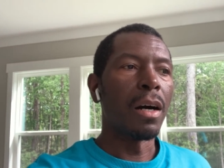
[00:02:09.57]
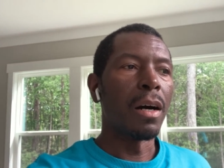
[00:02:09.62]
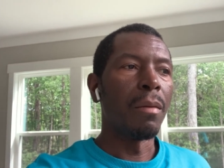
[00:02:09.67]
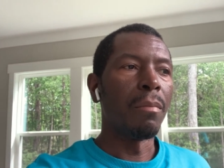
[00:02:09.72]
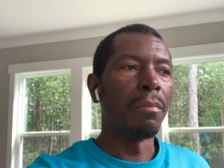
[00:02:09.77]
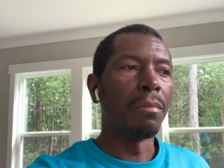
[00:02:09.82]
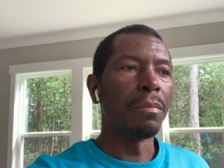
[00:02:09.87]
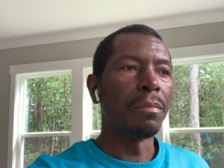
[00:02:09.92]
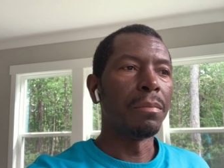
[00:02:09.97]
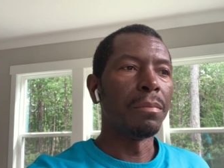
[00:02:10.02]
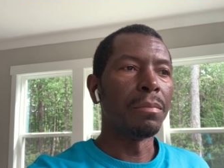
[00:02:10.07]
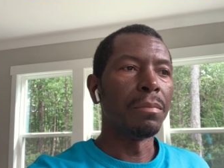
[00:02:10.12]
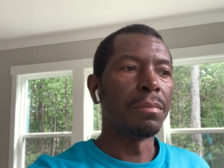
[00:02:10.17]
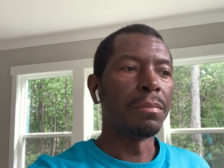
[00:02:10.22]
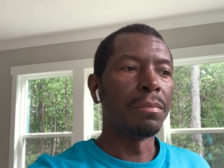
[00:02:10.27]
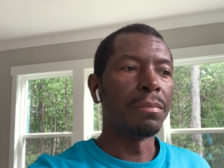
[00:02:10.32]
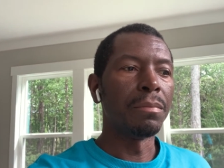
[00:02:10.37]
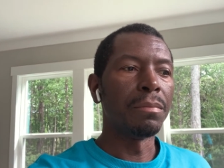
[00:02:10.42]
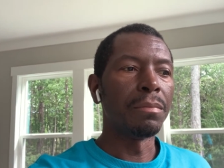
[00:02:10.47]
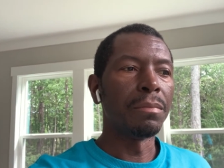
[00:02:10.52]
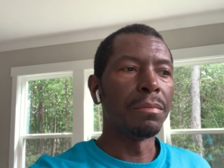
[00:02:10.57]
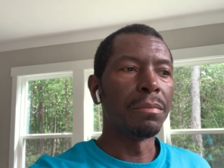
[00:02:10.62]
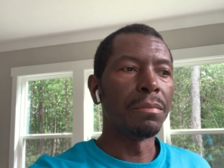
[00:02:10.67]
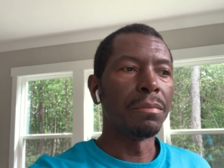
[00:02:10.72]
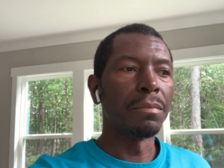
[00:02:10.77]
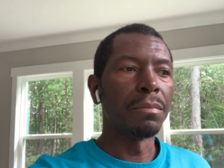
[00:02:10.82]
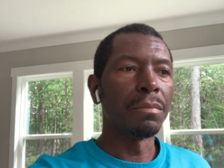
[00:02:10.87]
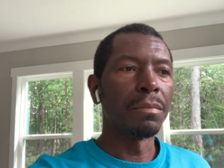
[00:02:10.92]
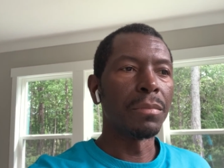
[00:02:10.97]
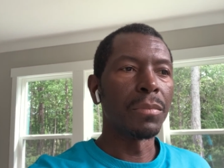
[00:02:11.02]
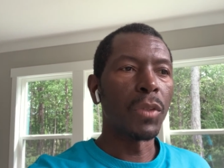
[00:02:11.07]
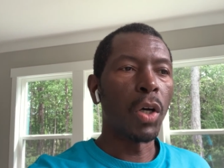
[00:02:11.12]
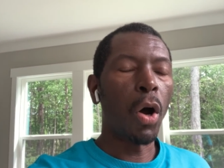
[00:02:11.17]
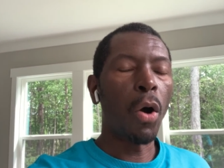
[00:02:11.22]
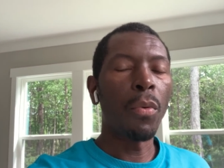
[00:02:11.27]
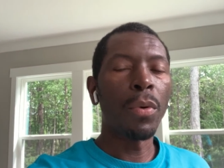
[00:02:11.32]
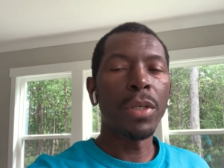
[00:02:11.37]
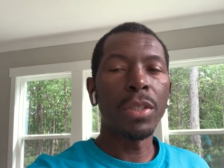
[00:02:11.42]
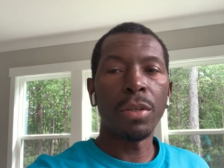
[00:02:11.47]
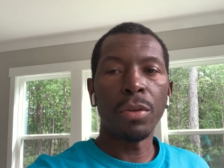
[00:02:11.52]
Um,
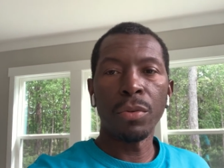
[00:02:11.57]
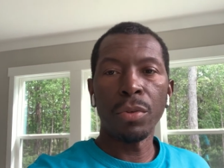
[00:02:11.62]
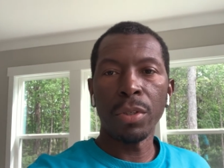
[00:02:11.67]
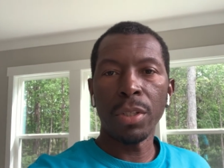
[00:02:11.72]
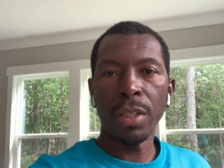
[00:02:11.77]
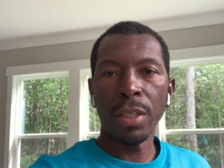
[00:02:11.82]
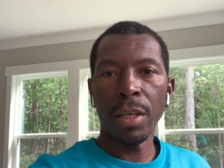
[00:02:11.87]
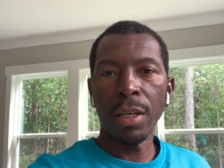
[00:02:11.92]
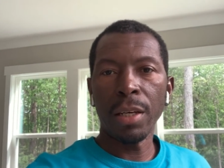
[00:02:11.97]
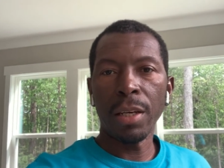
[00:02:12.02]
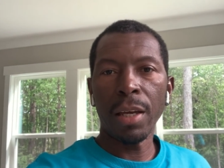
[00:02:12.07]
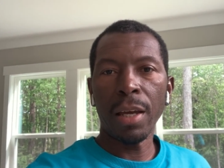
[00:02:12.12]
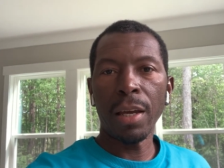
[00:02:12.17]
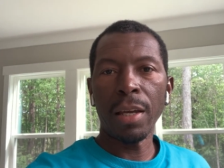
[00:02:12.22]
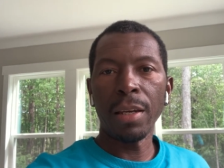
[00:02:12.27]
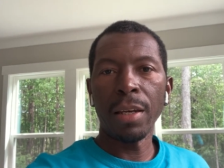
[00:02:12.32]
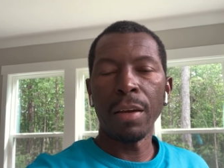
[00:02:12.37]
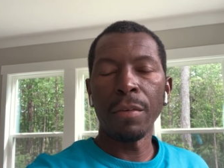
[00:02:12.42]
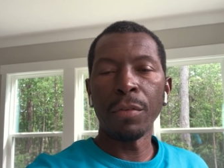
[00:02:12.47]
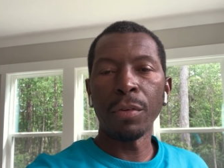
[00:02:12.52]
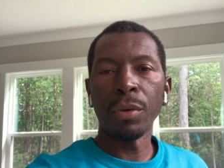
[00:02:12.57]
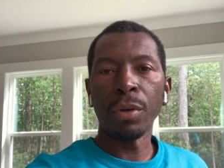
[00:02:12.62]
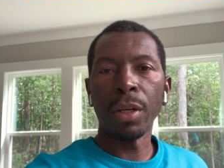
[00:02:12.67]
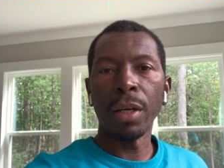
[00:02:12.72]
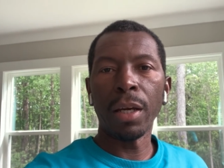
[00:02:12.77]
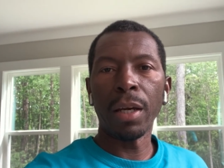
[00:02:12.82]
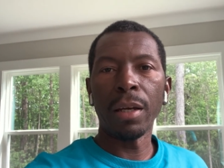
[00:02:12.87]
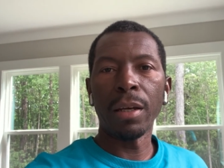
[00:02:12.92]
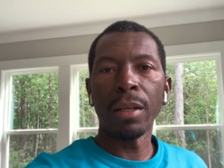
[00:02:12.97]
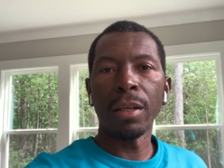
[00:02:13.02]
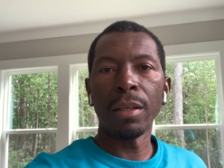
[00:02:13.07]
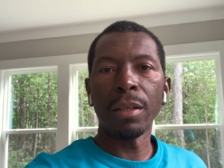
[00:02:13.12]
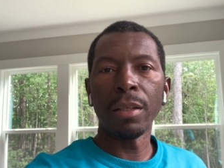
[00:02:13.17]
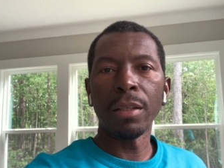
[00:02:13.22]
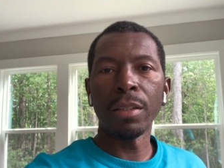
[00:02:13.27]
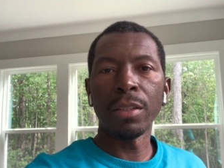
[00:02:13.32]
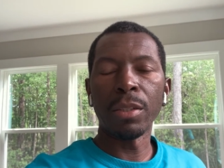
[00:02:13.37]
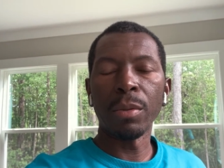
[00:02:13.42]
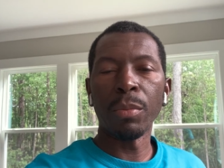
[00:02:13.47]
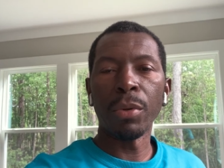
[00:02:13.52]
always understand that, never let
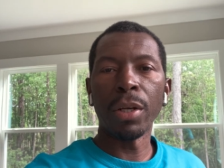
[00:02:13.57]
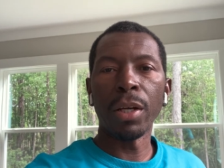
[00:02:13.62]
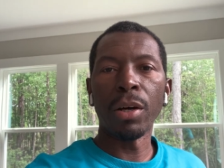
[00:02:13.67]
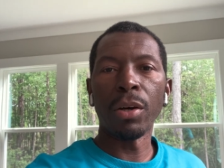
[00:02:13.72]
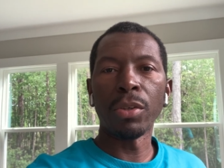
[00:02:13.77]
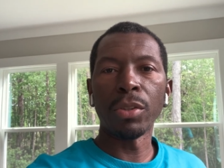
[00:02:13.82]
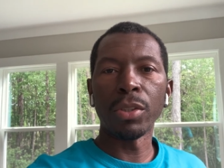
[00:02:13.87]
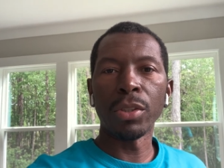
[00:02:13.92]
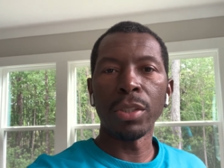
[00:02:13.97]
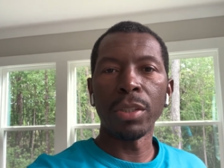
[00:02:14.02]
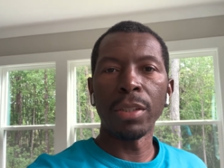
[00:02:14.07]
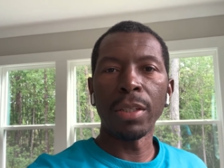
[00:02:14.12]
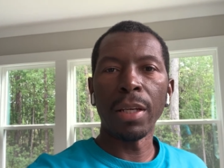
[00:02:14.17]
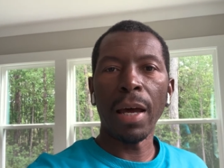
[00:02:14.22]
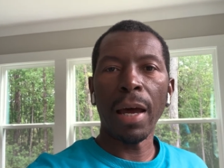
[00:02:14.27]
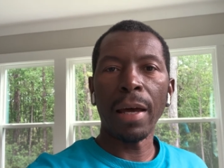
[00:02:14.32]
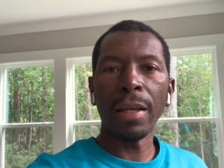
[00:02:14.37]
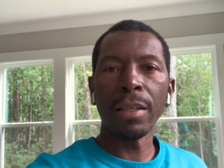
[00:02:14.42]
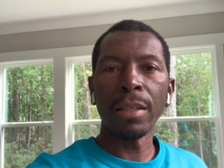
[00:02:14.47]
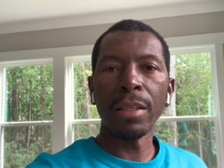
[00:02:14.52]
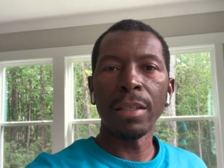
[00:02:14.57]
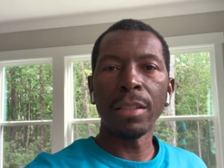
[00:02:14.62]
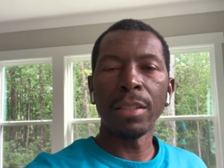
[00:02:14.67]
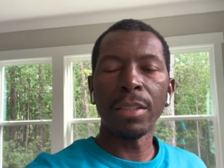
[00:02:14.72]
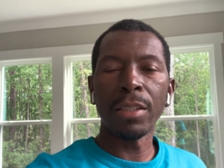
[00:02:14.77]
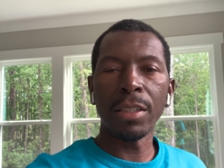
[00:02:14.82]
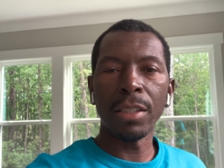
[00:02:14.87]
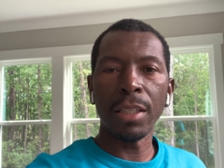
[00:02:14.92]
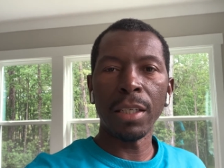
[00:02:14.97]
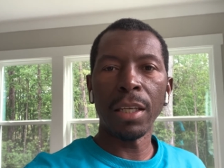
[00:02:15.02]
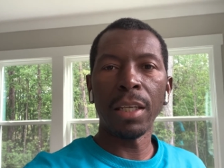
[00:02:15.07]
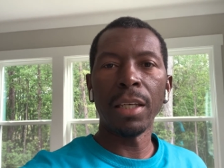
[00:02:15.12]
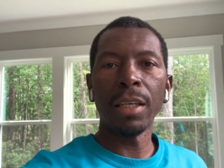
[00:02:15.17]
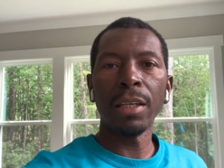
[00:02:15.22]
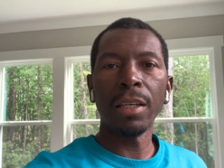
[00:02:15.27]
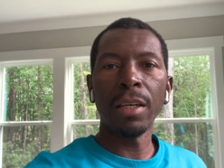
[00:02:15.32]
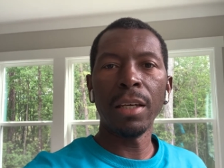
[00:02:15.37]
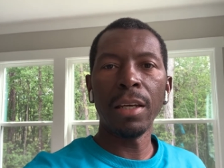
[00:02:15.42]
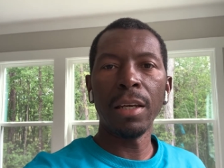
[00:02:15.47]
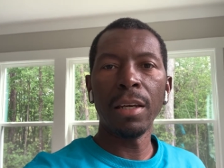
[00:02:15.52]
someone else not
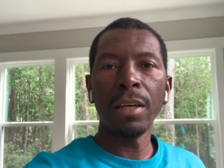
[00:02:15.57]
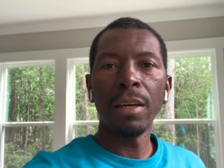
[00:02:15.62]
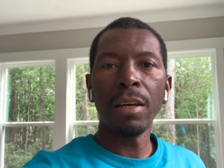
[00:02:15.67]
seeing